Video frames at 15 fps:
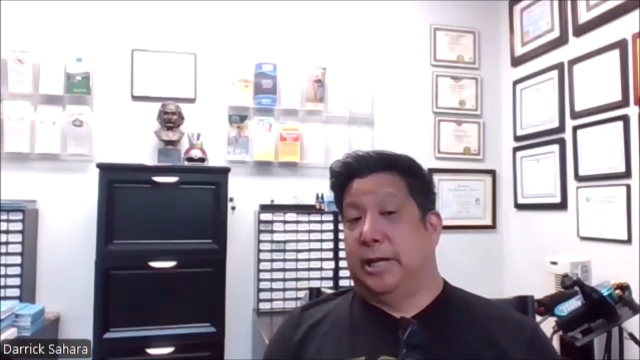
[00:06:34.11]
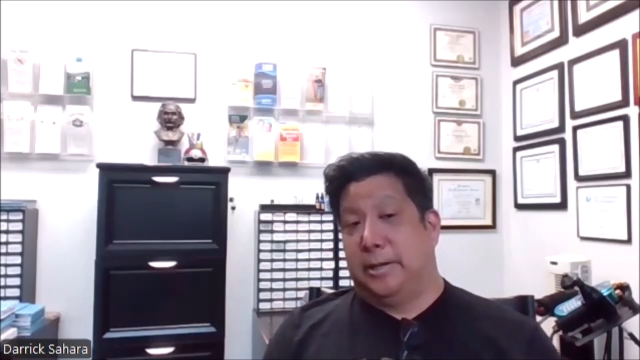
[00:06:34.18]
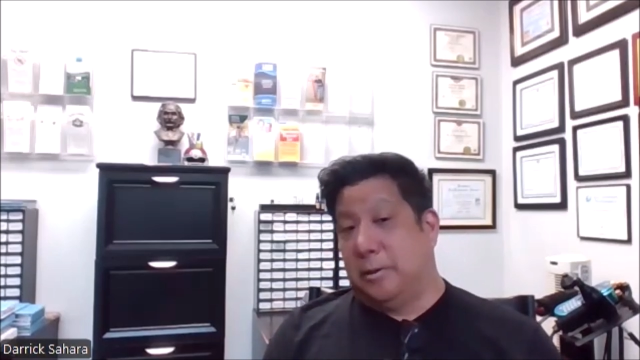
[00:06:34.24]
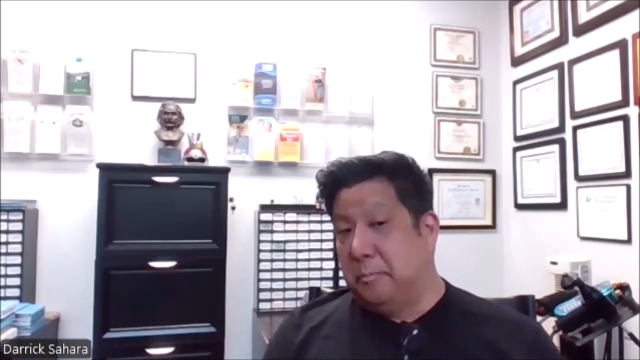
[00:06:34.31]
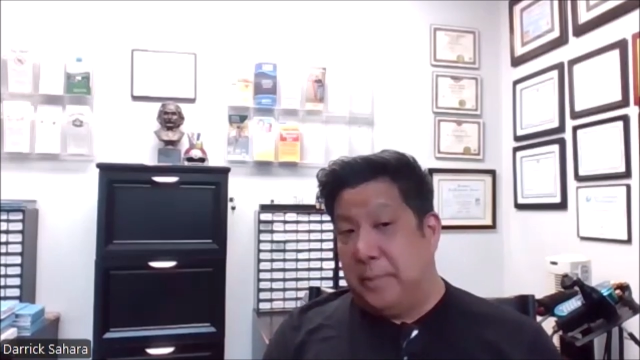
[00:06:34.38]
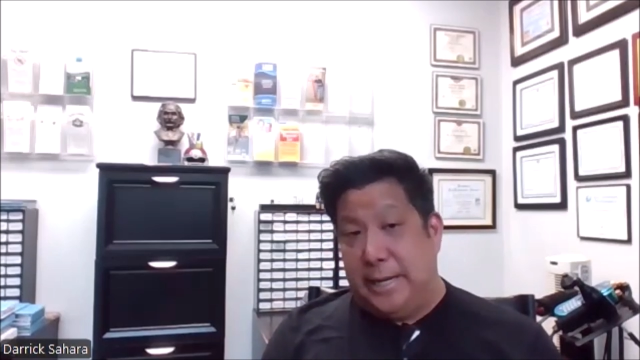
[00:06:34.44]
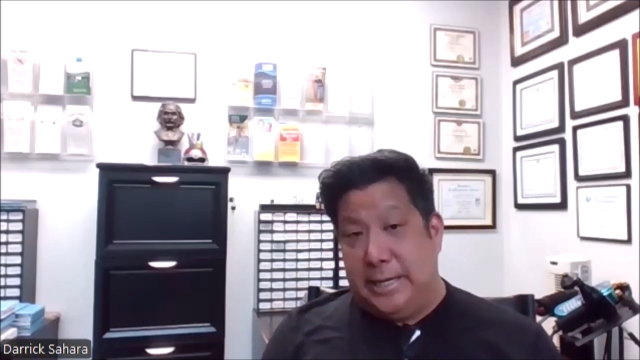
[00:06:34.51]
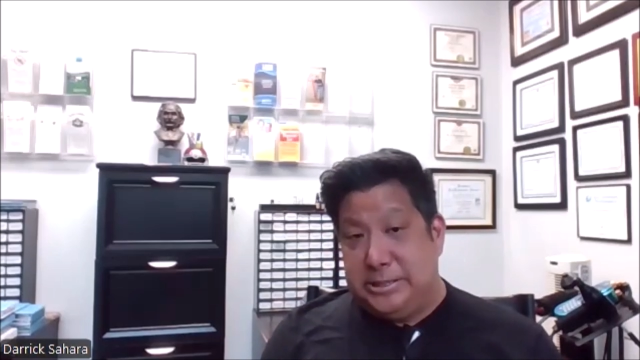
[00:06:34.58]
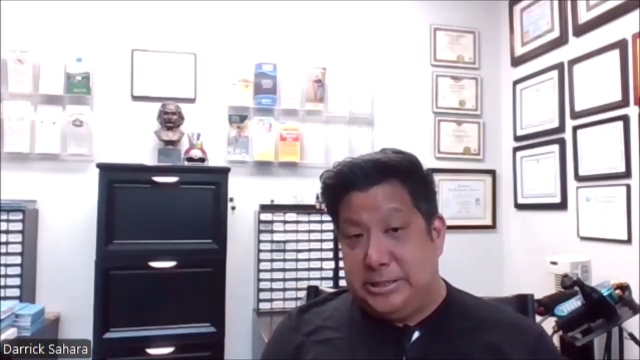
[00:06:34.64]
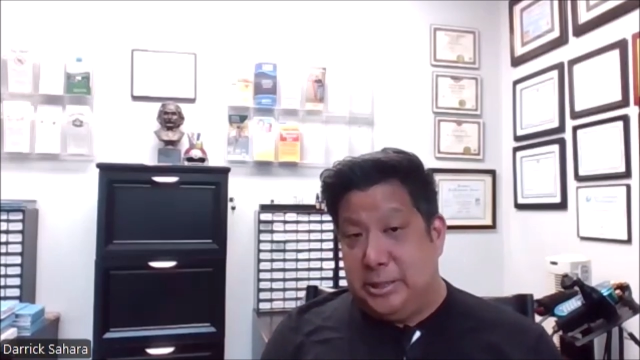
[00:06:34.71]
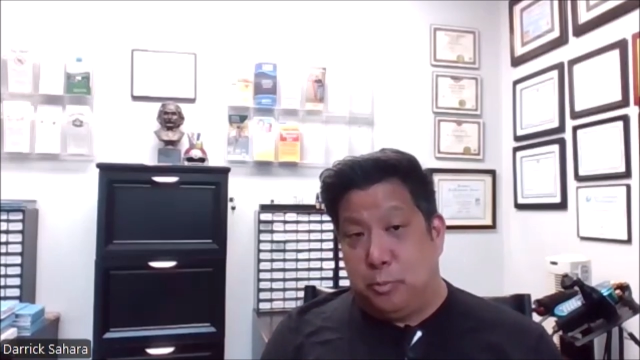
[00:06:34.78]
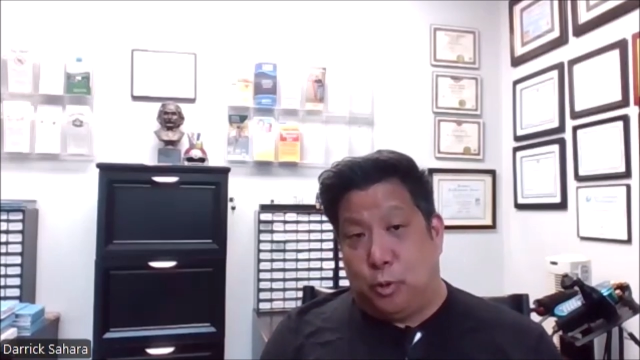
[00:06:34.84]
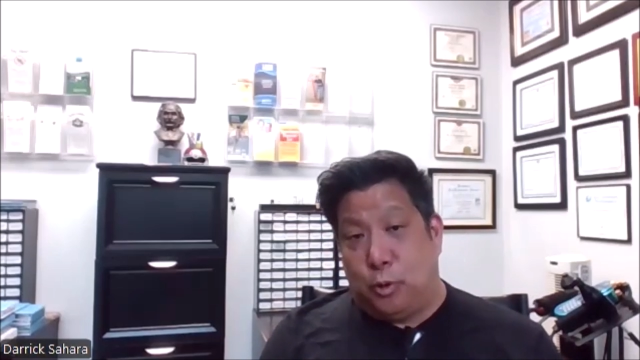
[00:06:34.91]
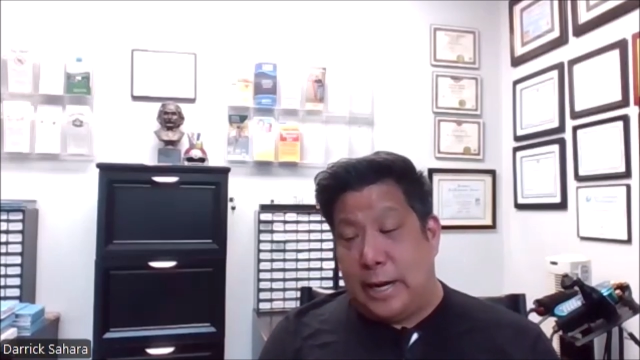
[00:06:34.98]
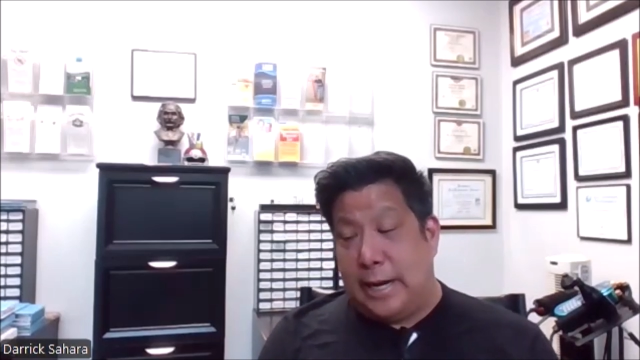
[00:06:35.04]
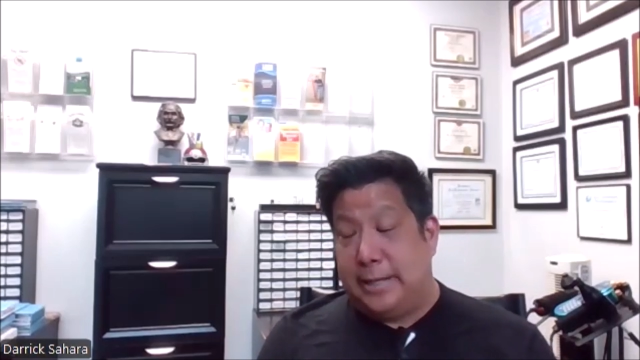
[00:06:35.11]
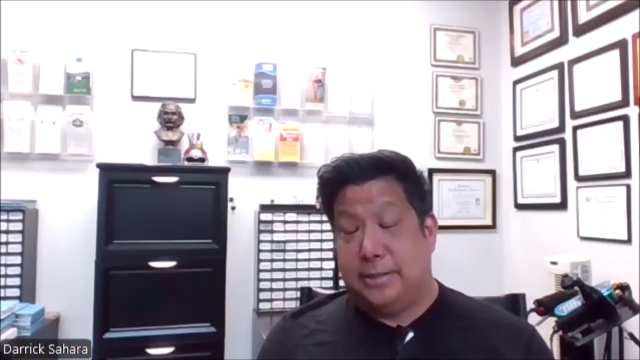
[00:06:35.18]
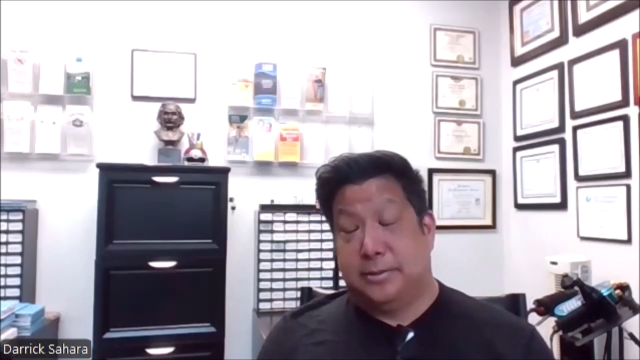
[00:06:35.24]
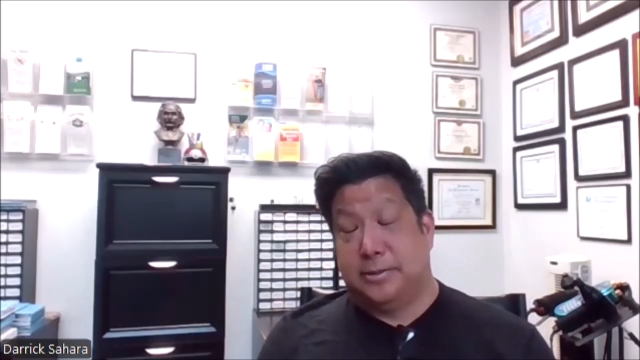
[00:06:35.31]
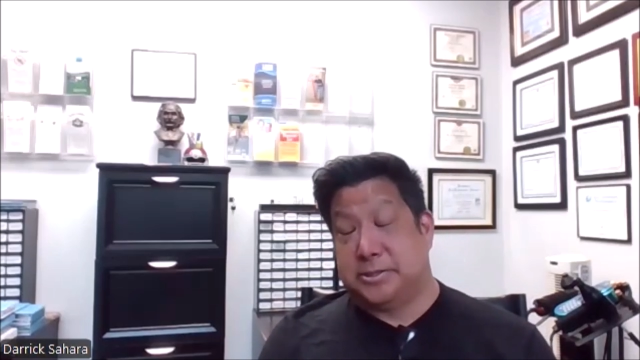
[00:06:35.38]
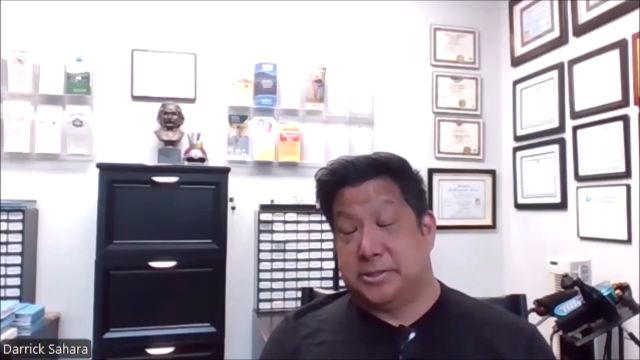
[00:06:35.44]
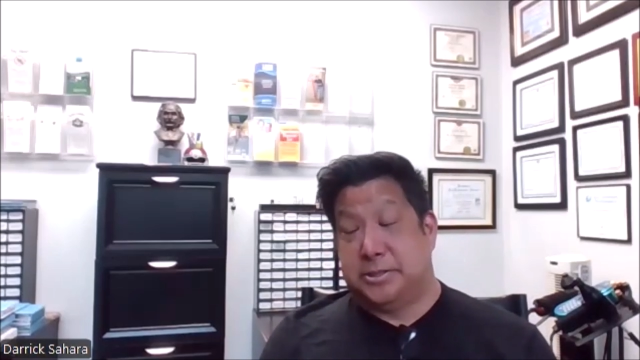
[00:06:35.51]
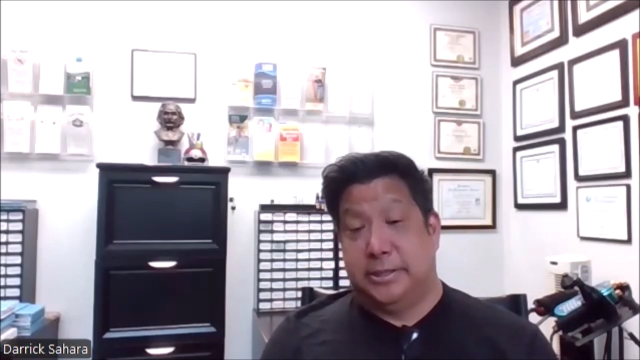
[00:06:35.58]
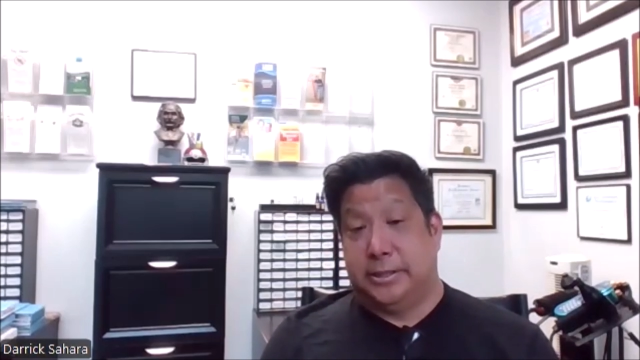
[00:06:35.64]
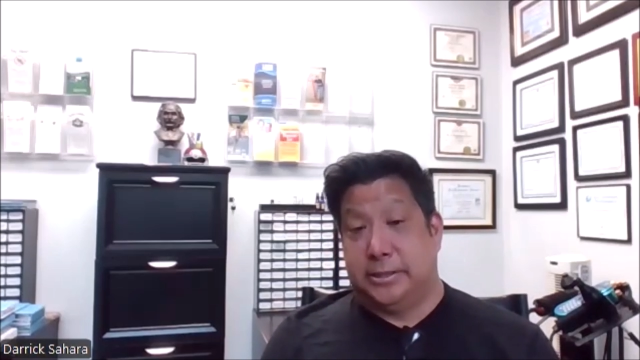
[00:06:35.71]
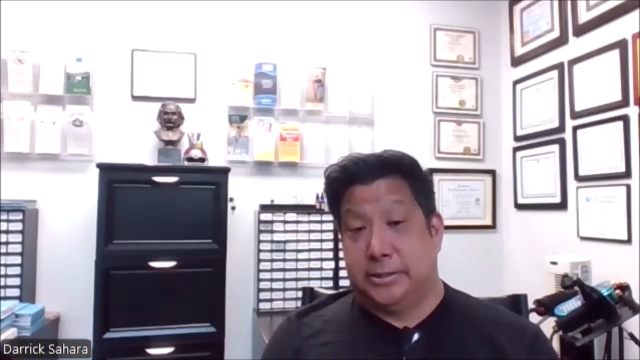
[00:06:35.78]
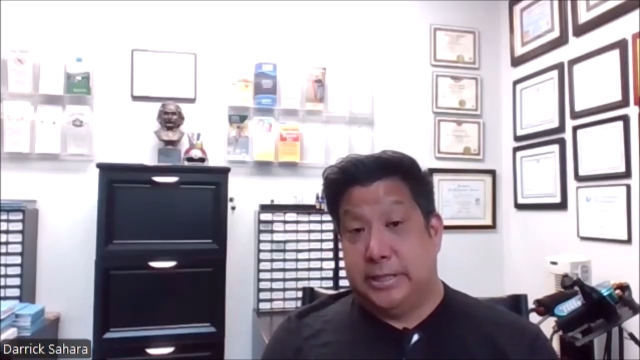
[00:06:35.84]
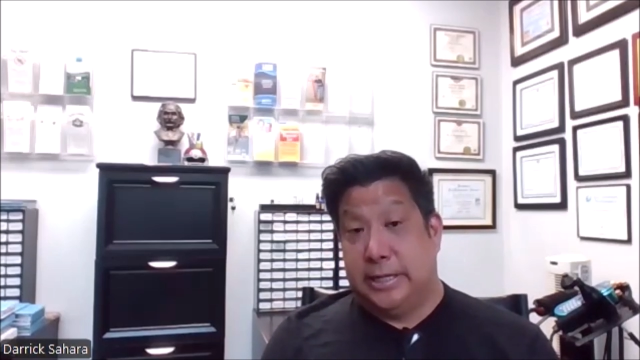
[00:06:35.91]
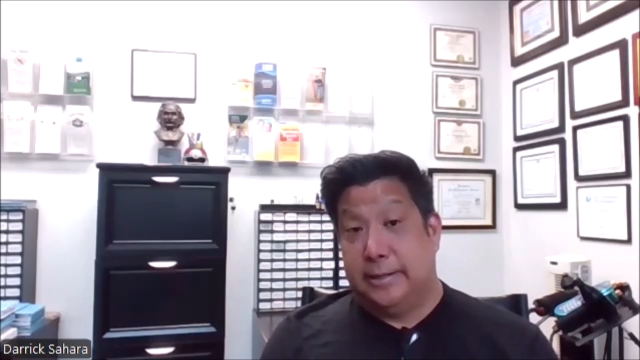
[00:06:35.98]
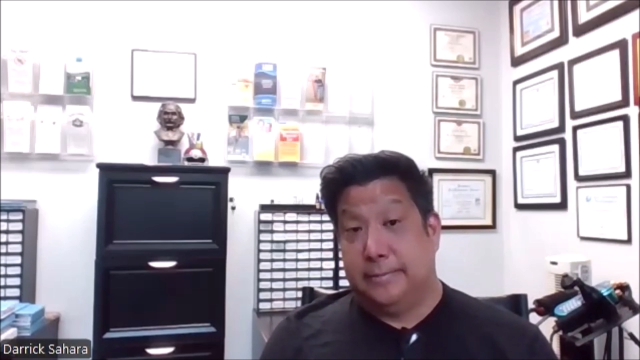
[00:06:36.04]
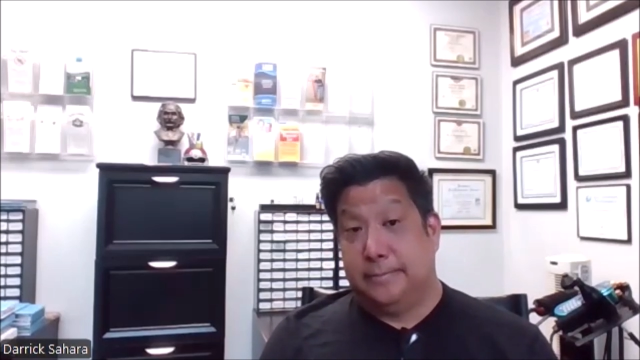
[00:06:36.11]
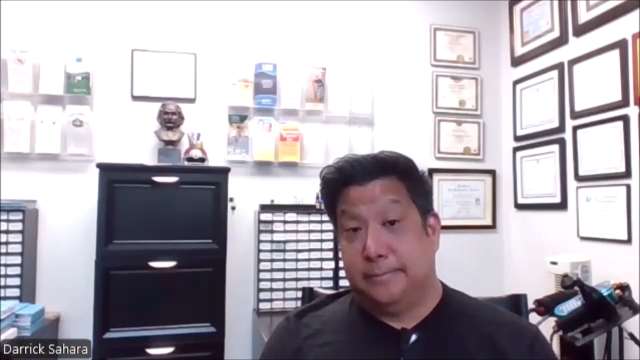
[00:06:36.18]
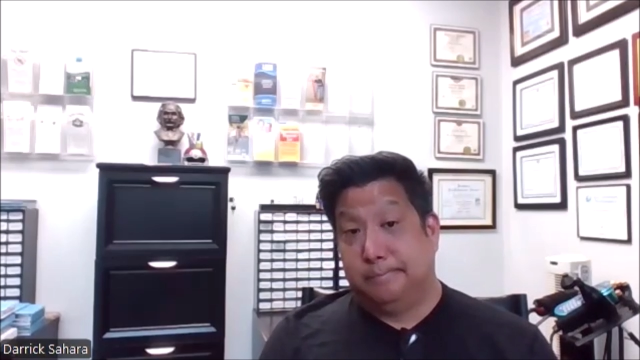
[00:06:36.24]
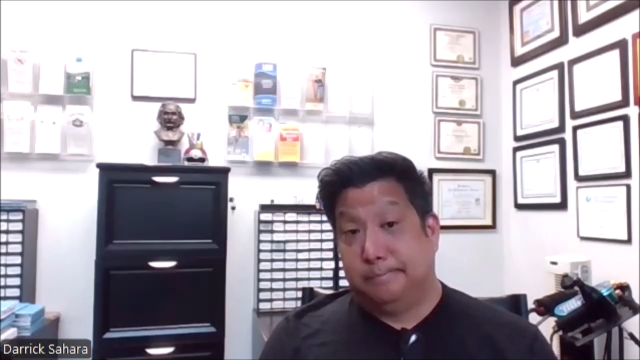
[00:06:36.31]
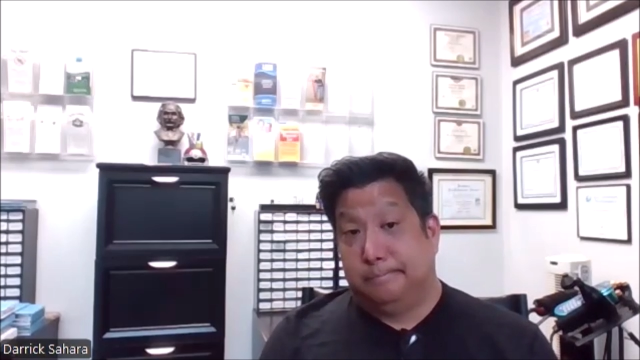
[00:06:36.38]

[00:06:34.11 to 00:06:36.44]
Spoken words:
like amazing, miraculous things that